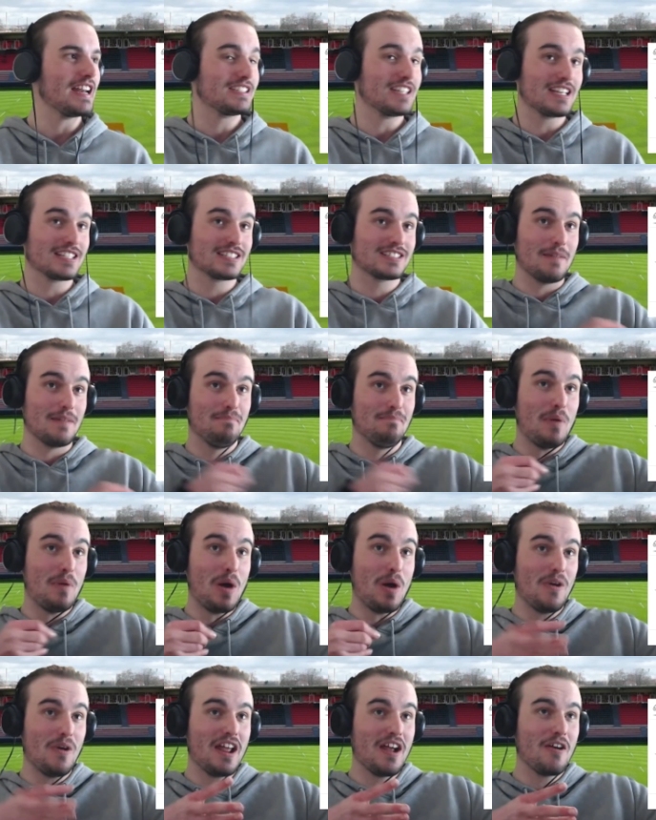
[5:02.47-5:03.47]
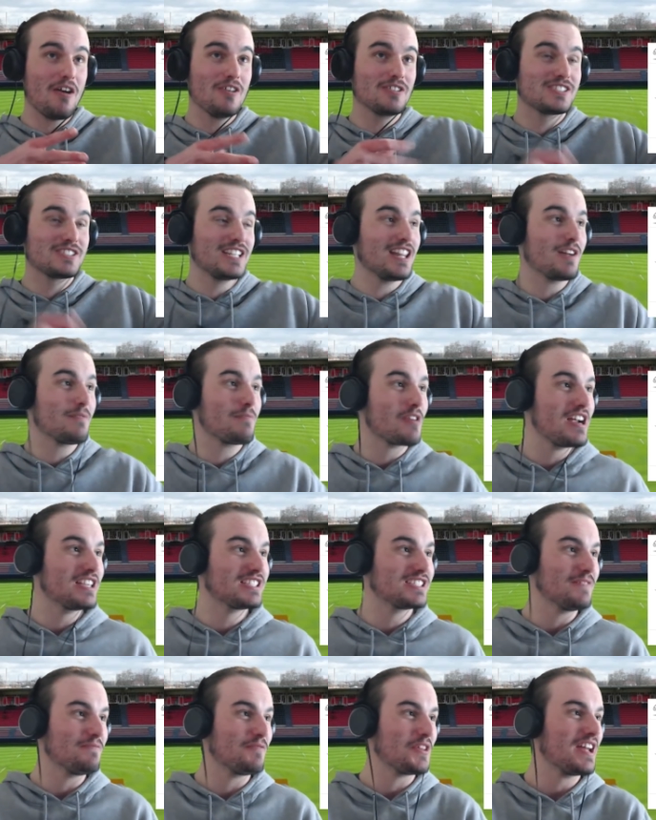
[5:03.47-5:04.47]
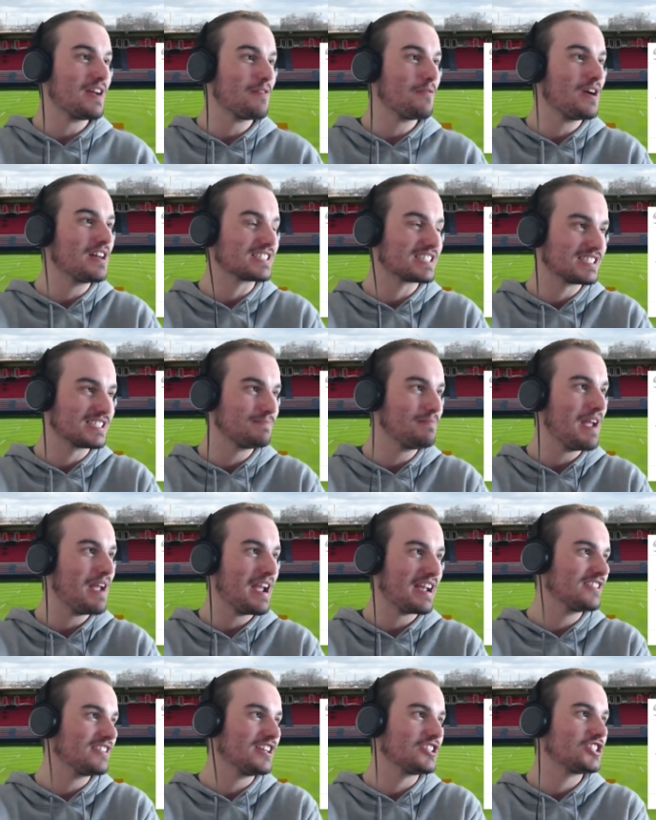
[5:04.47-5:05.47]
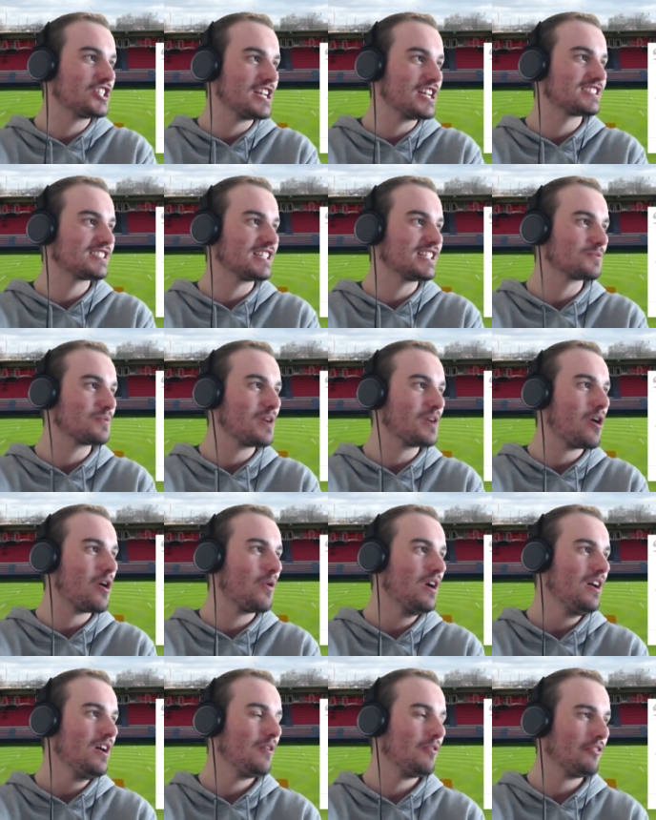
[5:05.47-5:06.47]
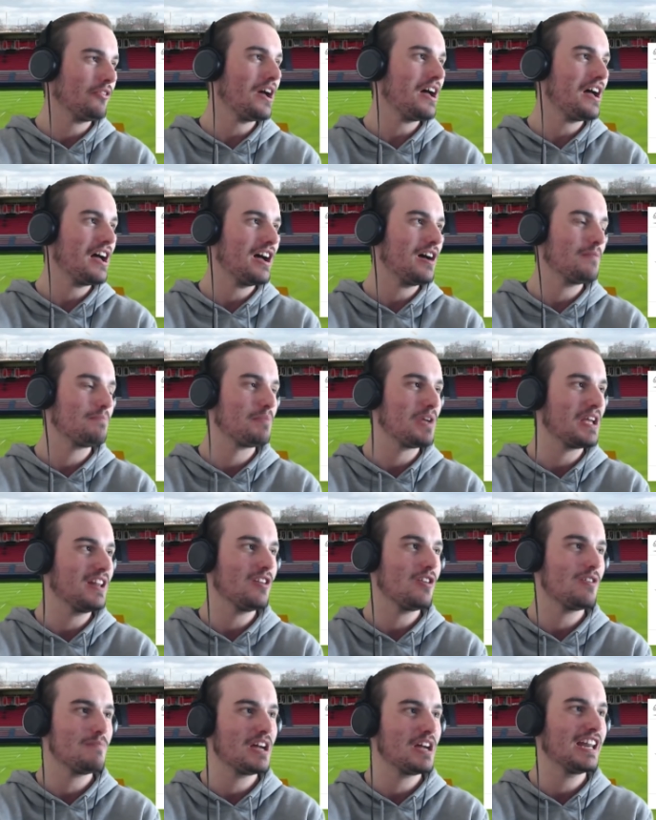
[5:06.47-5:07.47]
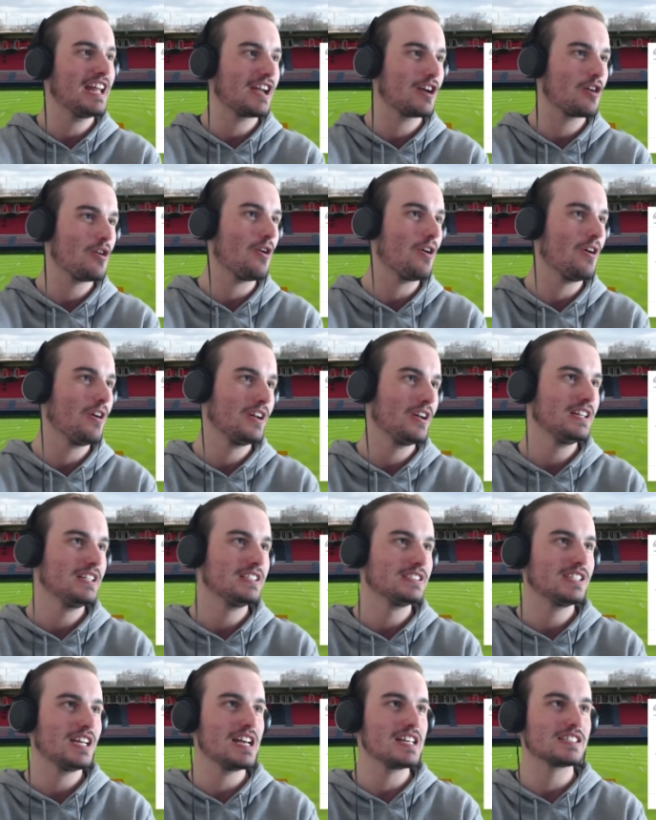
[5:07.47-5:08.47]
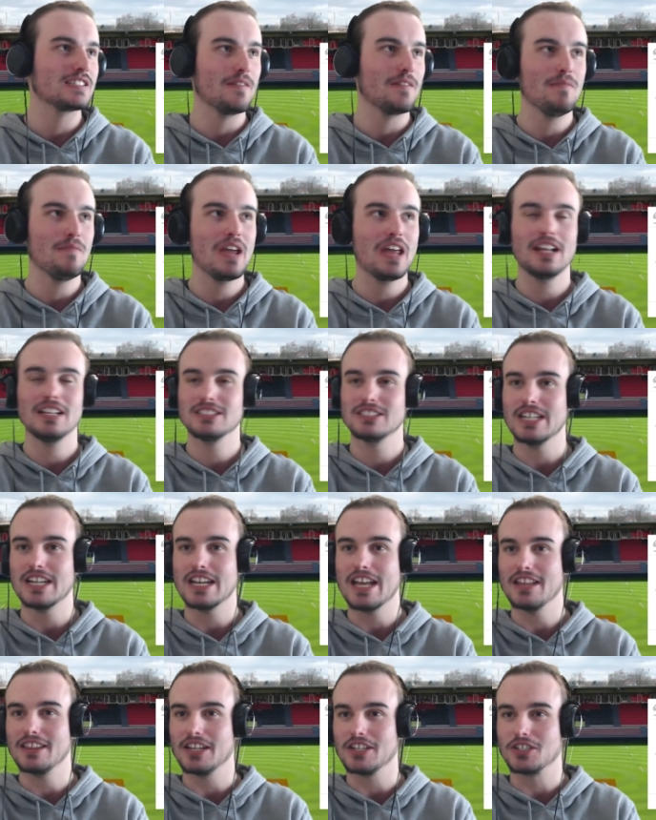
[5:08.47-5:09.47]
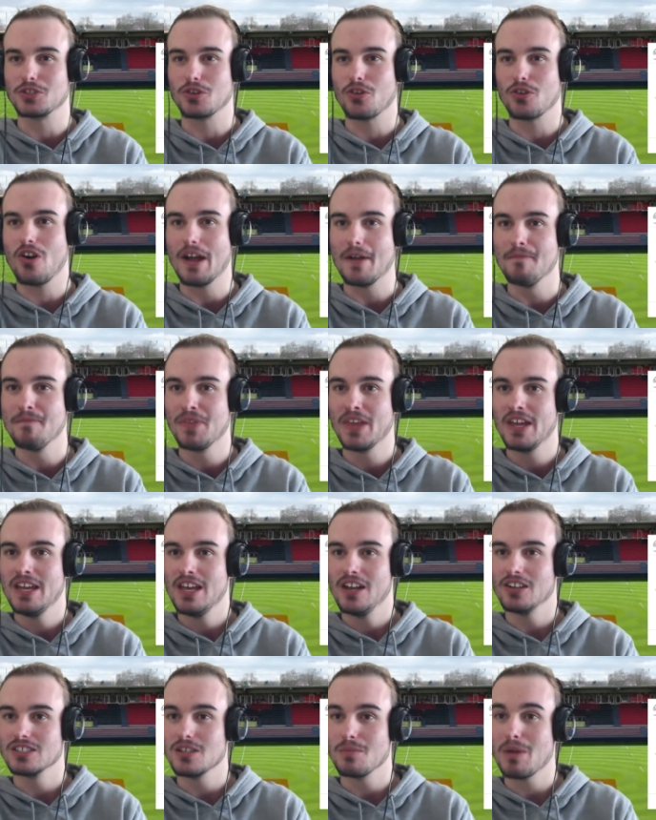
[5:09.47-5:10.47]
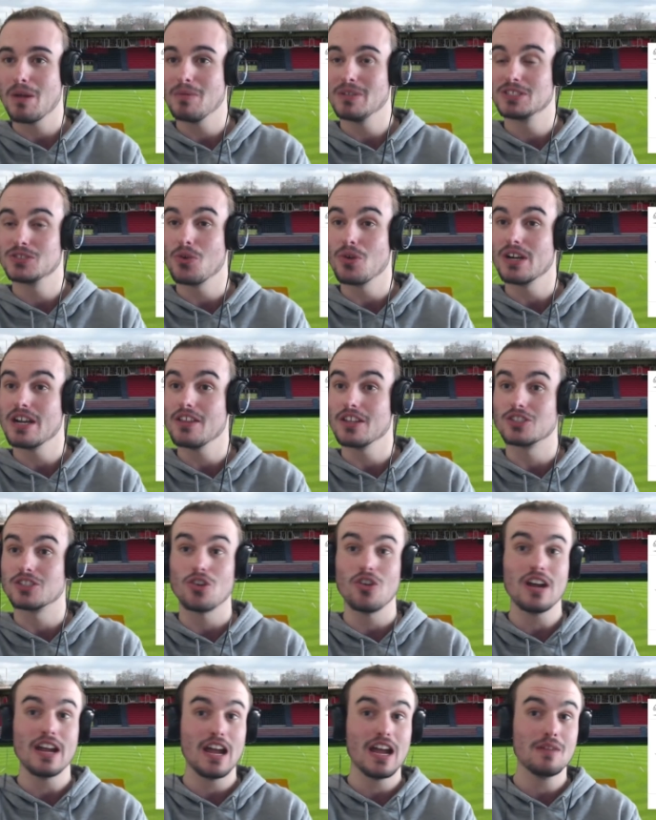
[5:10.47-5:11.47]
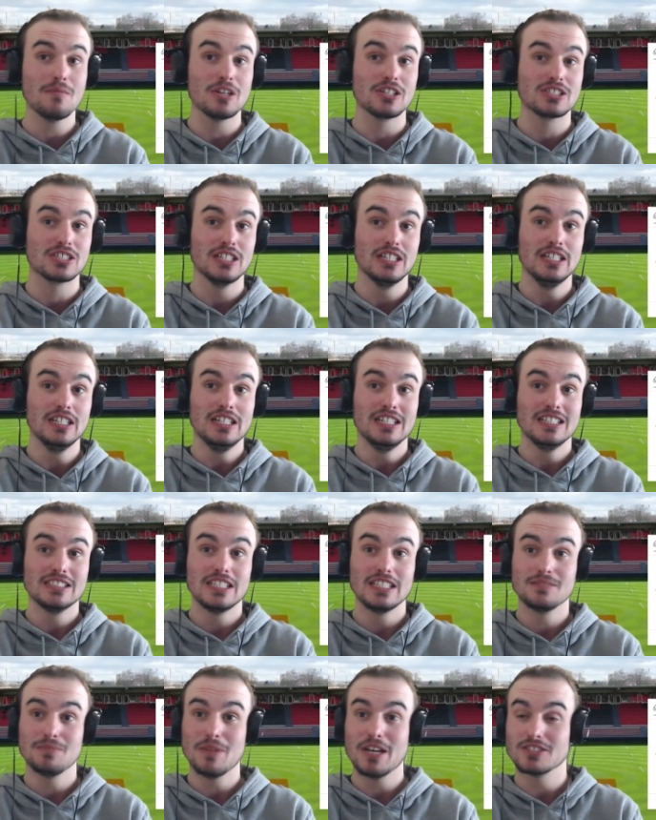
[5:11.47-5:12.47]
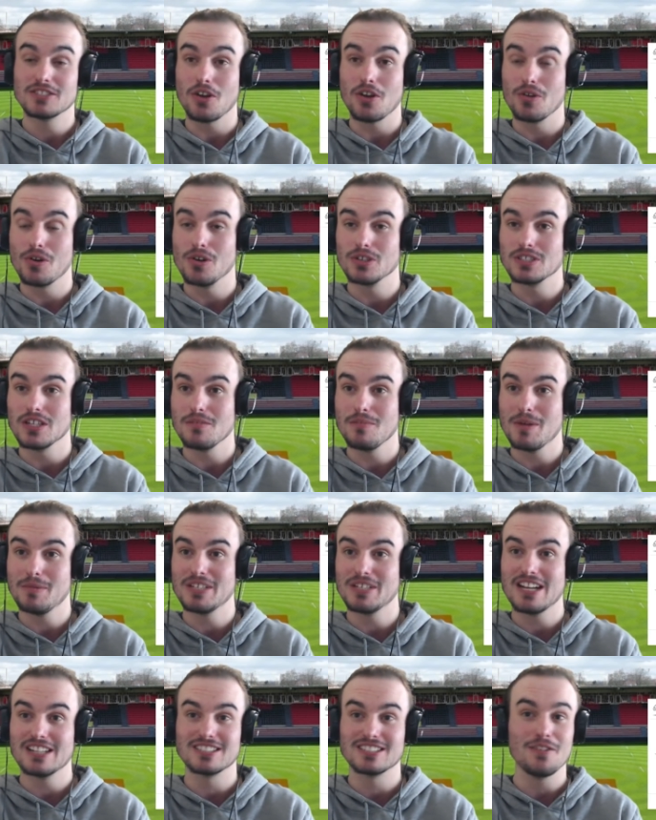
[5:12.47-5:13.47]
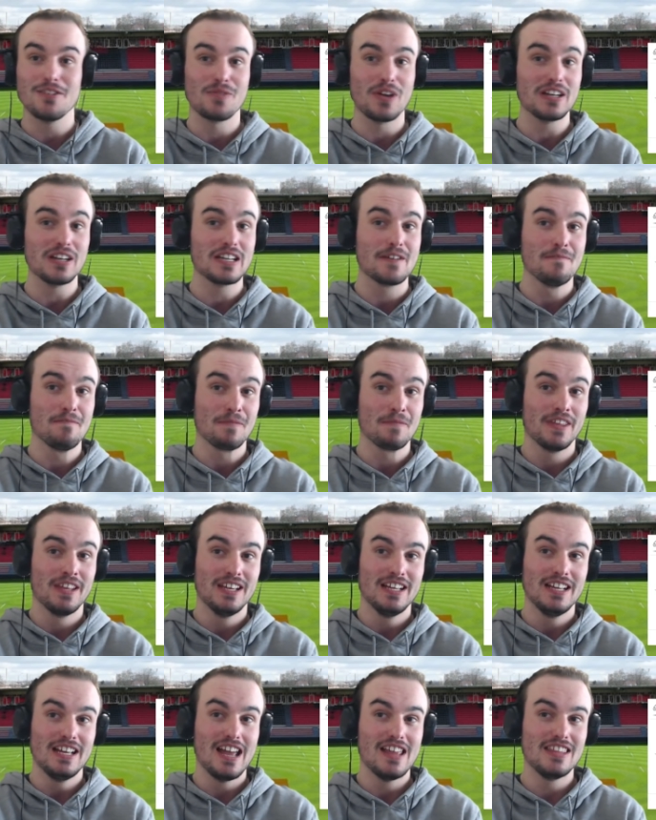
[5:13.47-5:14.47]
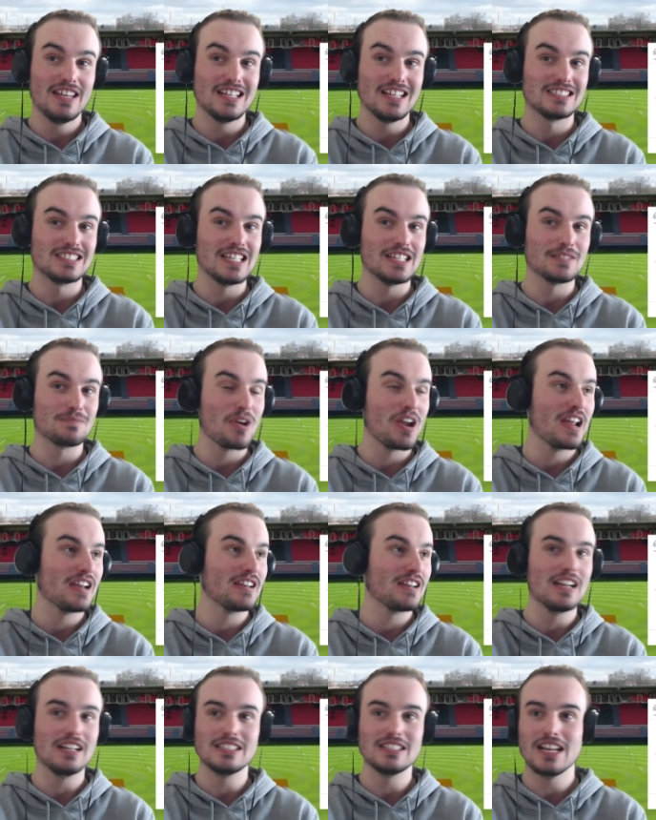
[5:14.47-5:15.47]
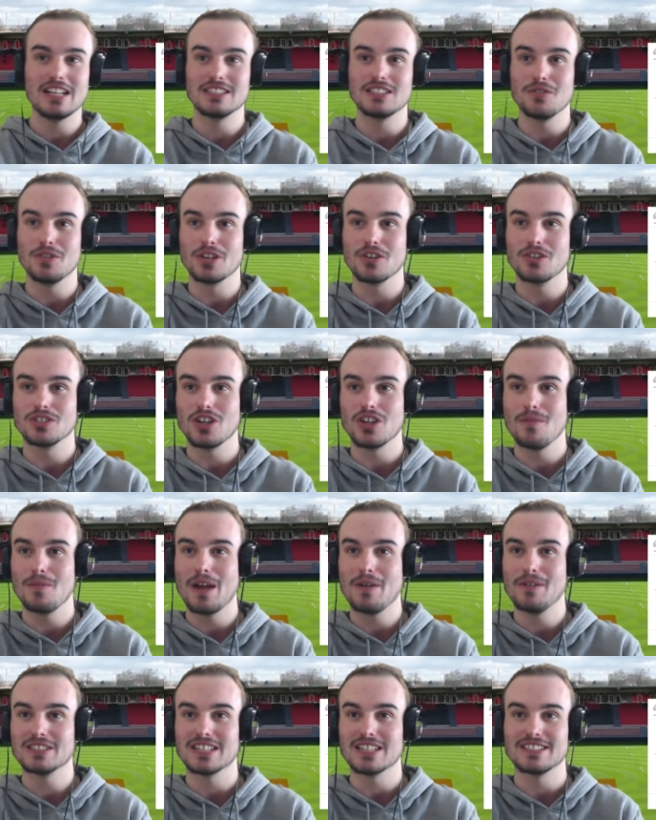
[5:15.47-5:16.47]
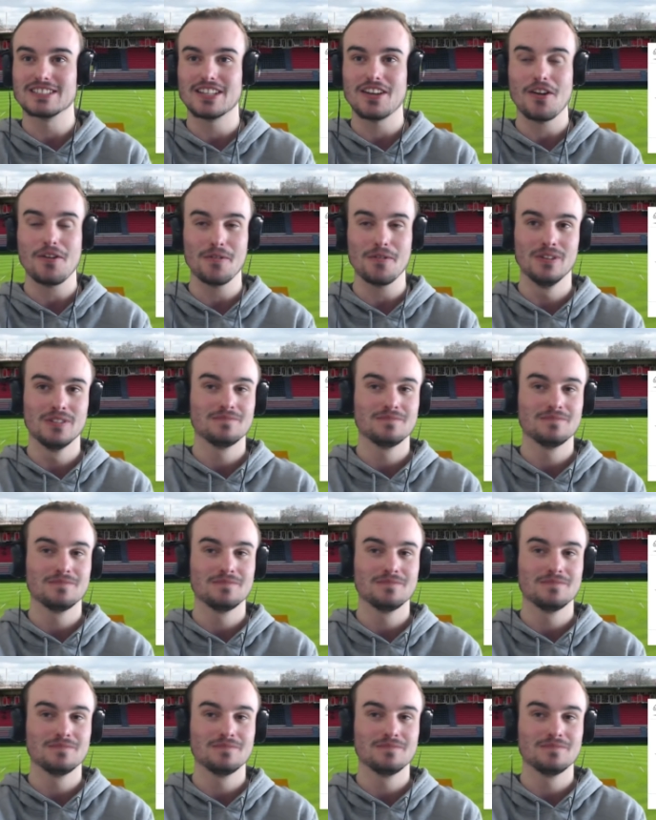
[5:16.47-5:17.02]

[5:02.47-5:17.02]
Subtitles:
does the bow and arrow celebration for that one, smack in the chest as well. Apilo Maleko does manage to get the try. And also, Brumby scored another try, Hamish. Says Matt Scott, and also your mum and dad are so funny. And there says Brandon, and dad's doing a good job, Hamish. Let's go.